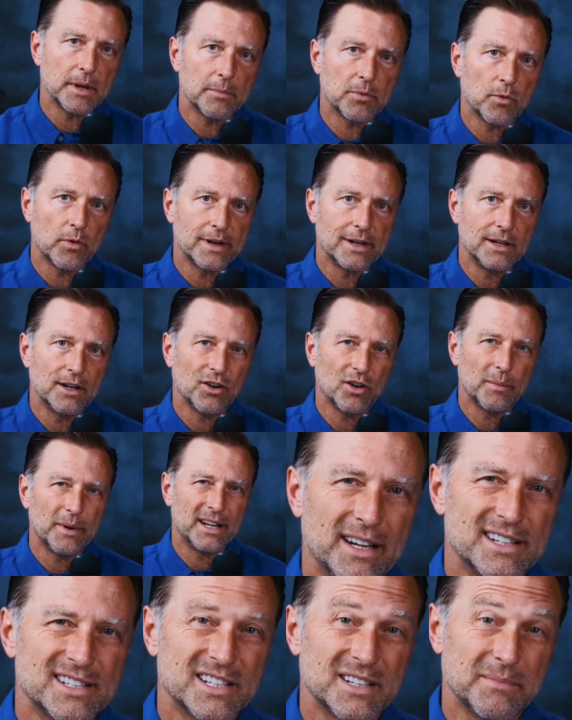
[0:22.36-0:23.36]
People want to know,
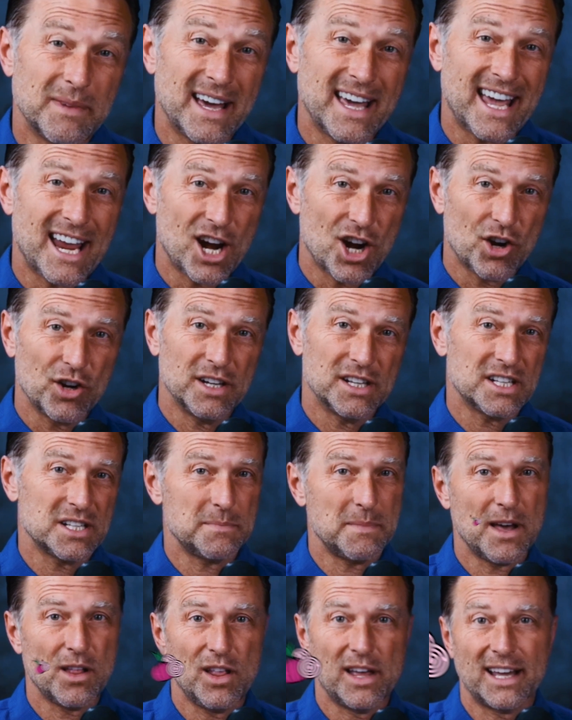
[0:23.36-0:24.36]
is my hair going to
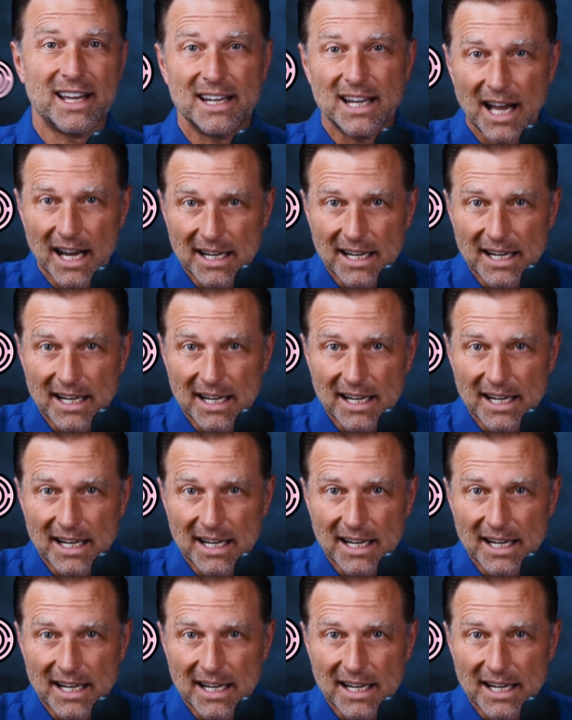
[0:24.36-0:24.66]
smell like an